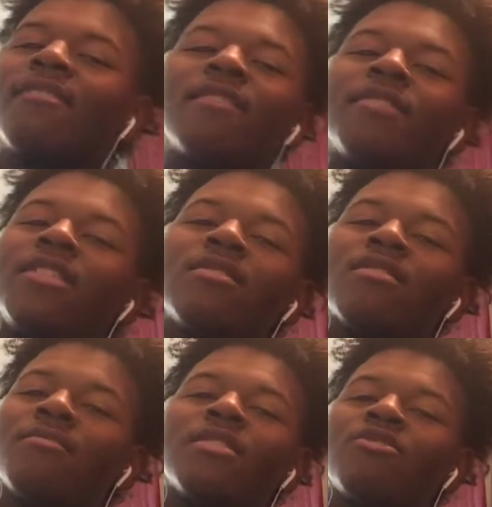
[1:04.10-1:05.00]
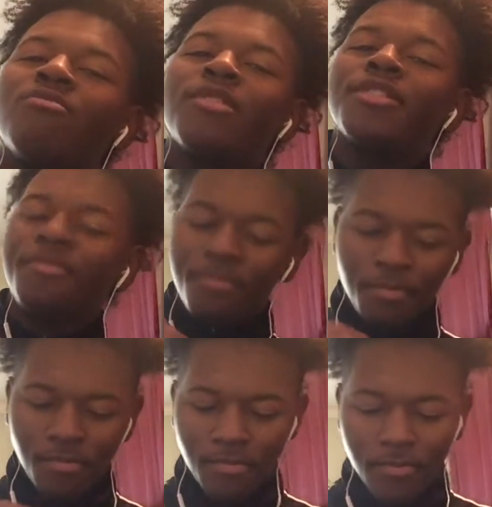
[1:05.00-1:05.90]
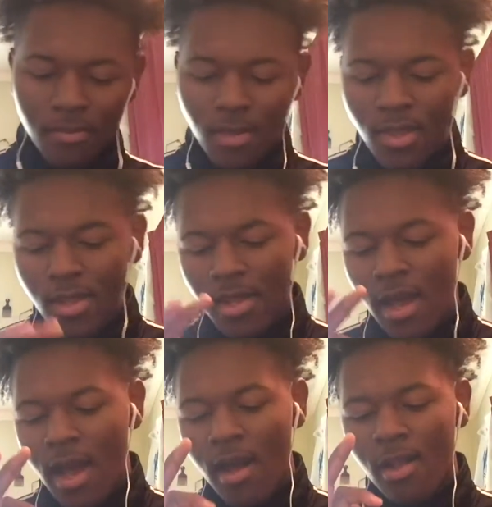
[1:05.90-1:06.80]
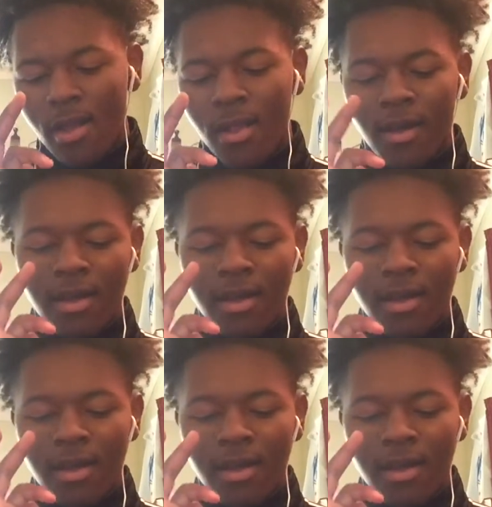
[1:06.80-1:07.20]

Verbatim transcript: to get Vegeta some too, bro. Uh, on,